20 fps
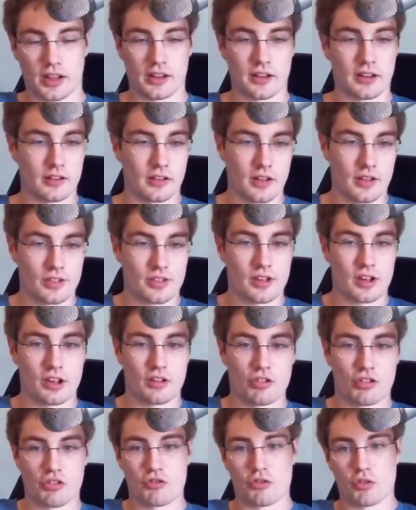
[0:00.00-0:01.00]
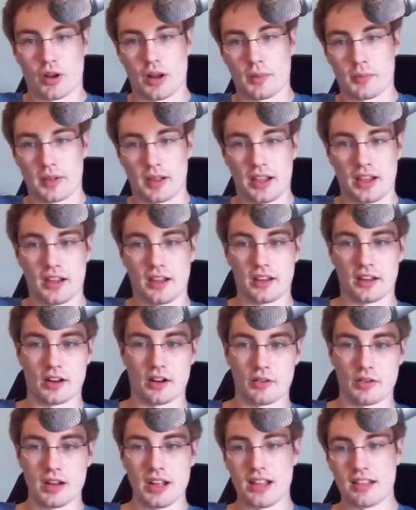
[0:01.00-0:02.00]
that that's extremely you know
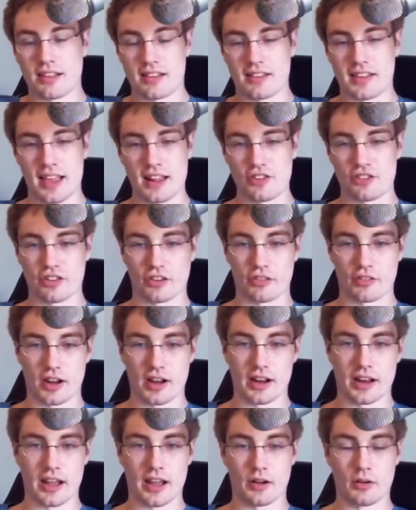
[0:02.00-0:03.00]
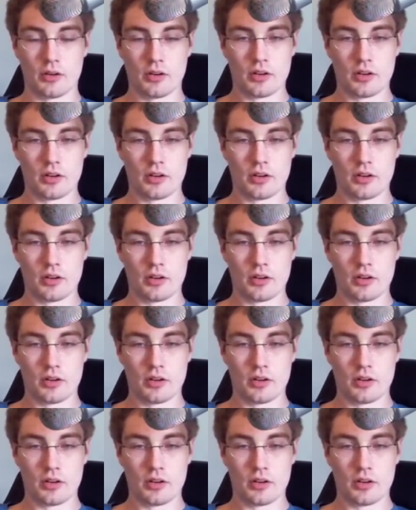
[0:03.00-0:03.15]
needs attention right now.